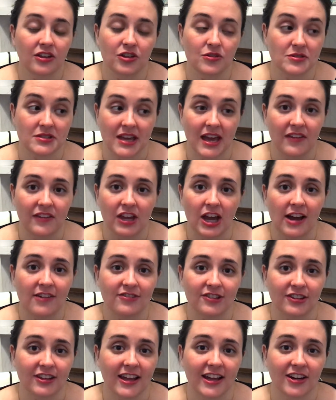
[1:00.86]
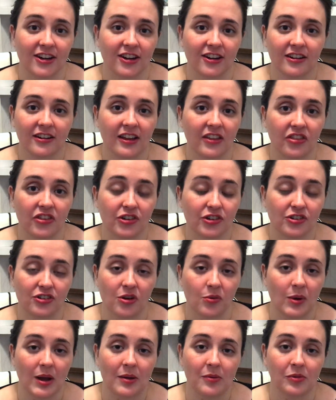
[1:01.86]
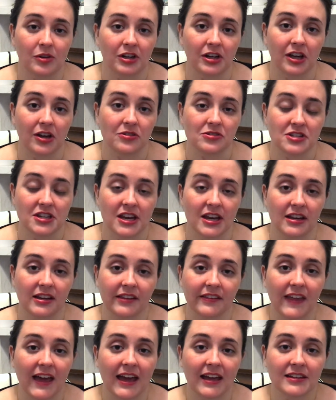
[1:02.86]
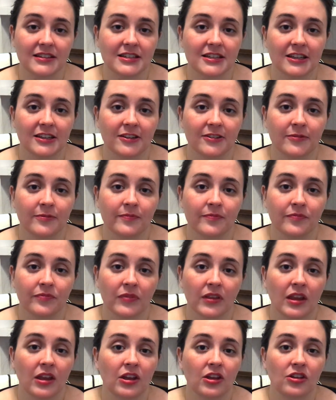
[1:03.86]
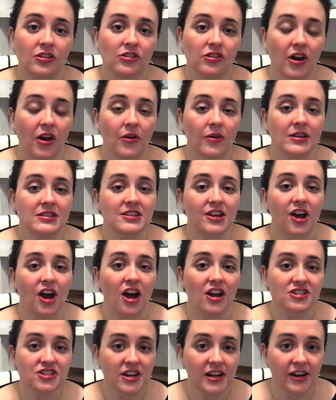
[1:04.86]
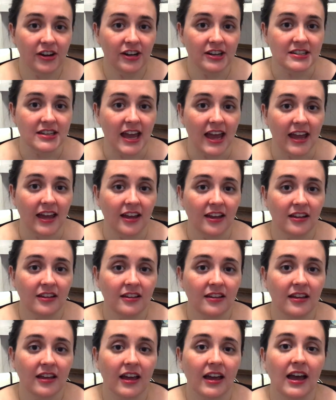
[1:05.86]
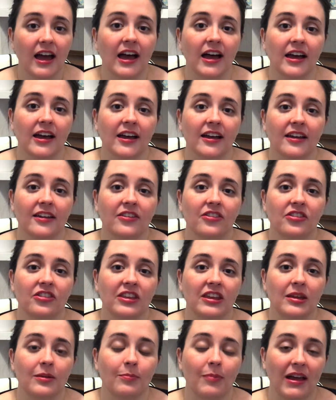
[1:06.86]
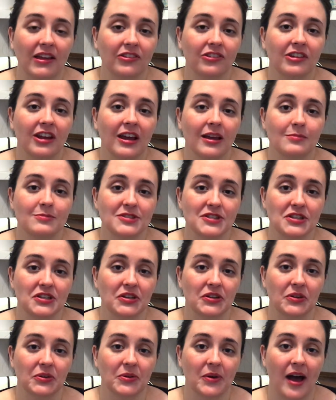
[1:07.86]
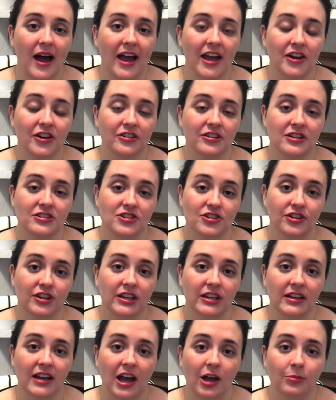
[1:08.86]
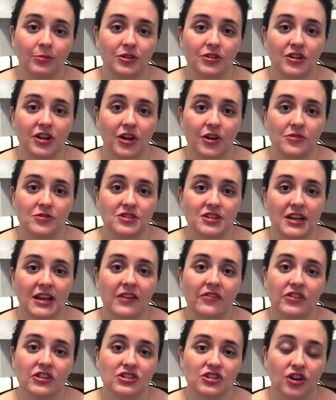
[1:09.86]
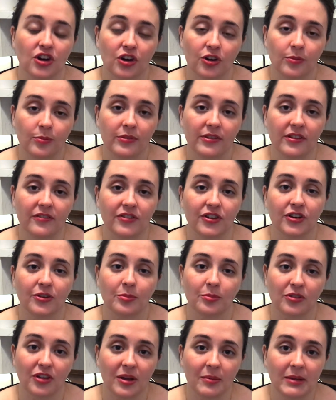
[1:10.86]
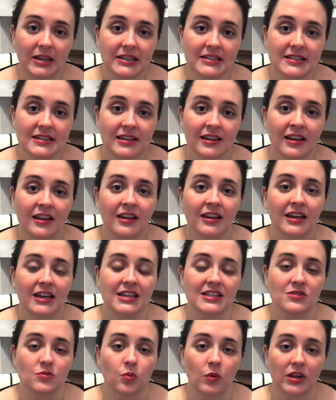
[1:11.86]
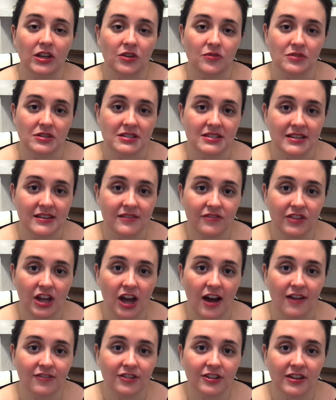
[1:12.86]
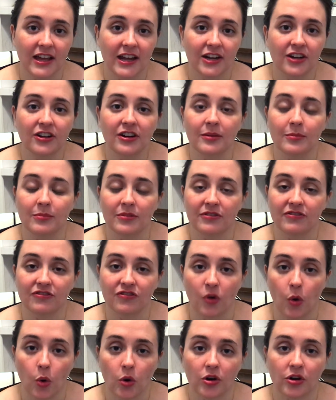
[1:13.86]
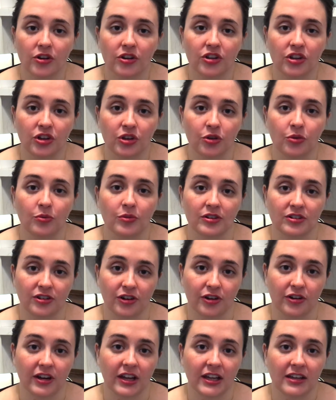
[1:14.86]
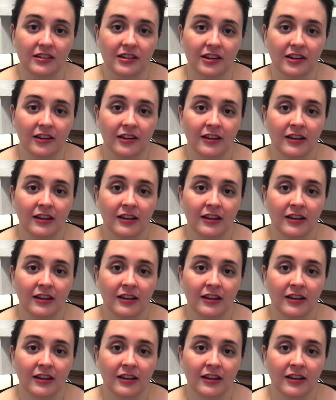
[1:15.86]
You sign the offer letter, and there's no way we're negotiating that. So, as a cautionary tale, uh, the best time to hire an attorney to help you negotiate the terms of your employment is when you receive the offer letter and before you return it.